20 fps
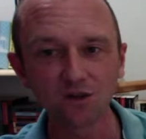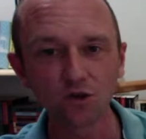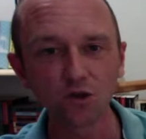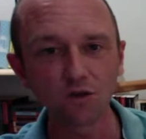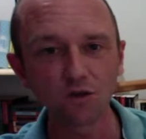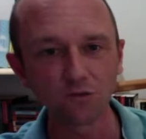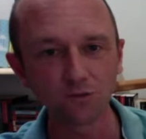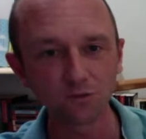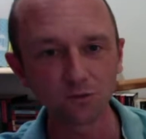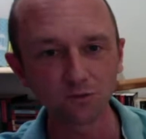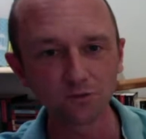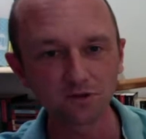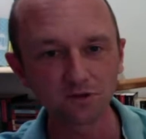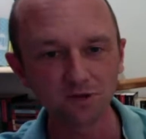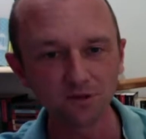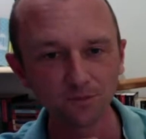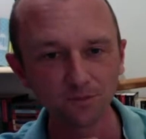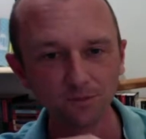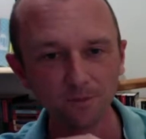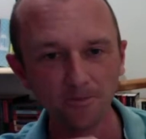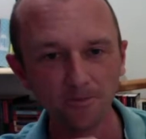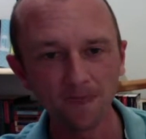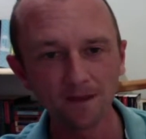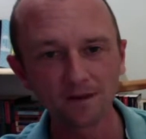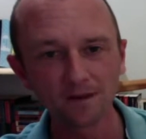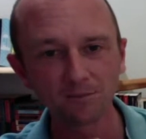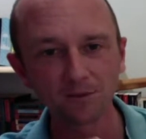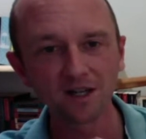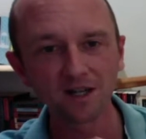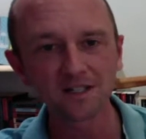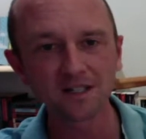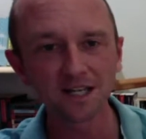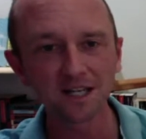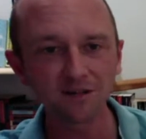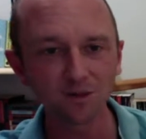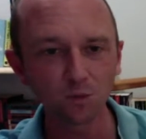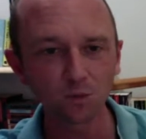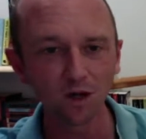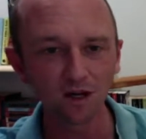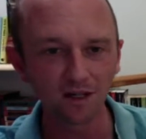novels by
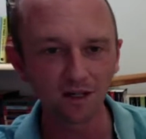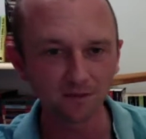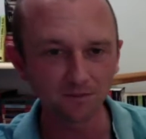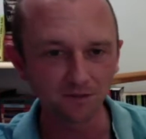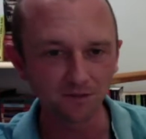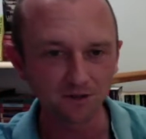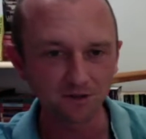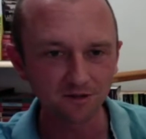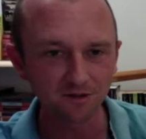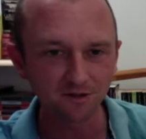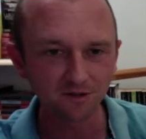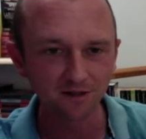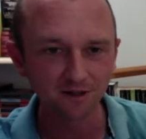David Walliams.